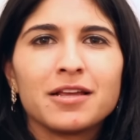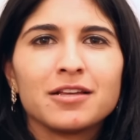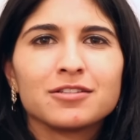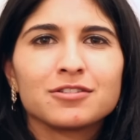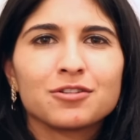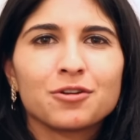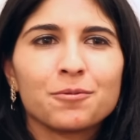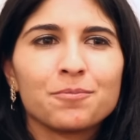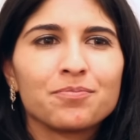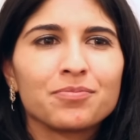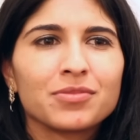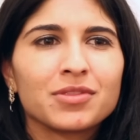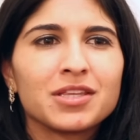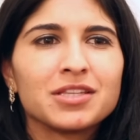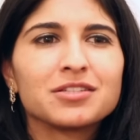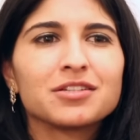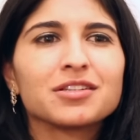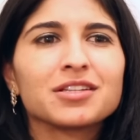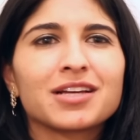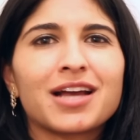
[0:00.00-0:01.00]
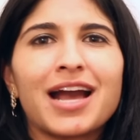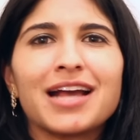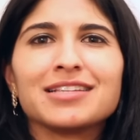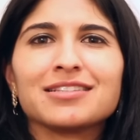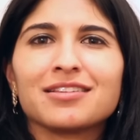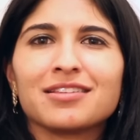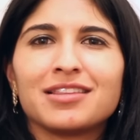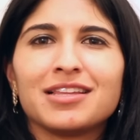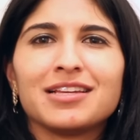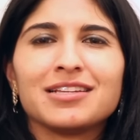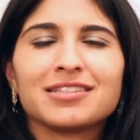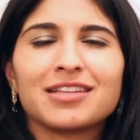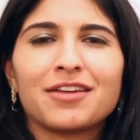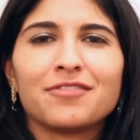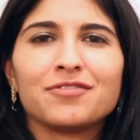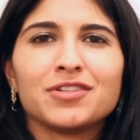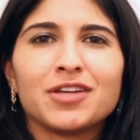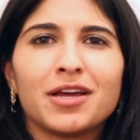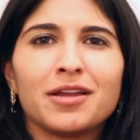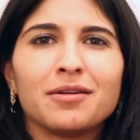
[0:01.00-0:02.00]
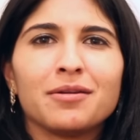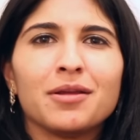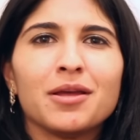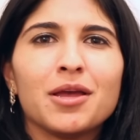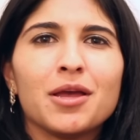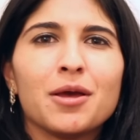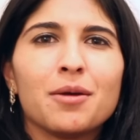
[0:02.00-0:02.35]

So these are the kinds of things I've done,